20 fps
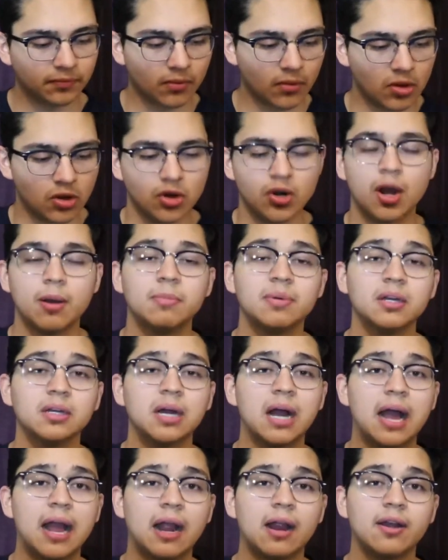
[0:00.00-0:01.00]
you know, I'm gonna
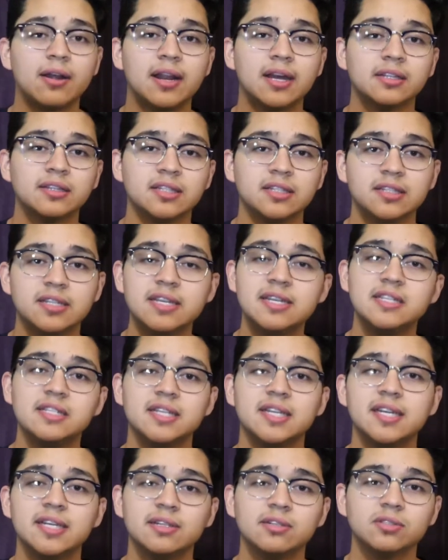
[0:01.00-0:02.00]
iron out the
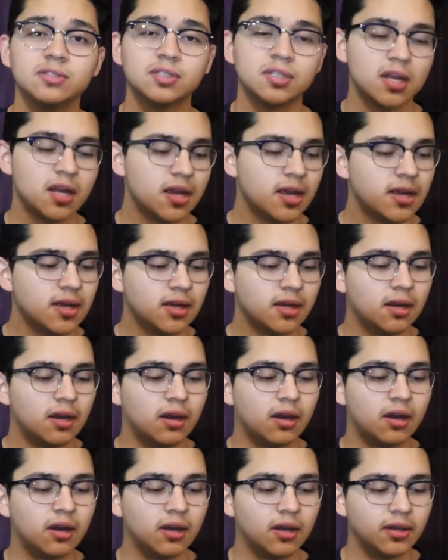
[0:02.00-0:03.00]
details
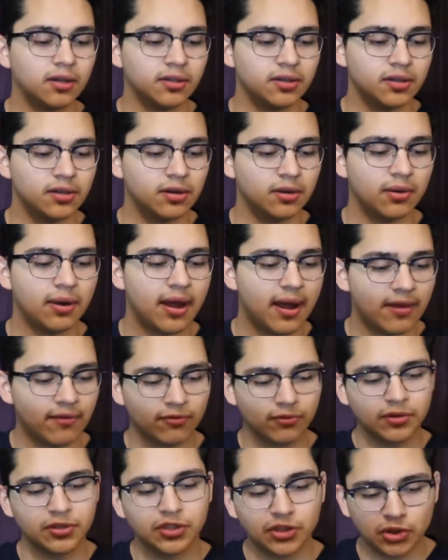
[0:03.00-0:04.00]
on, you know,
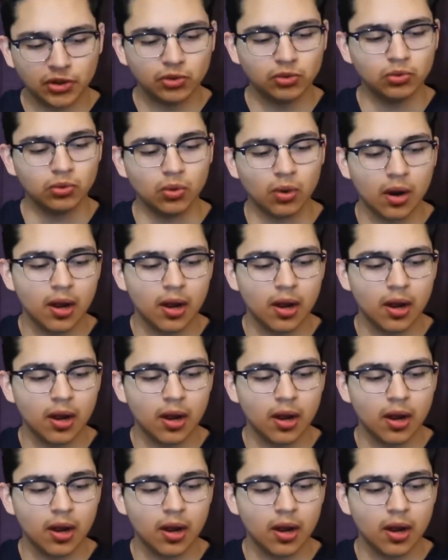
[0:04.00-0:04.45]
every shoe.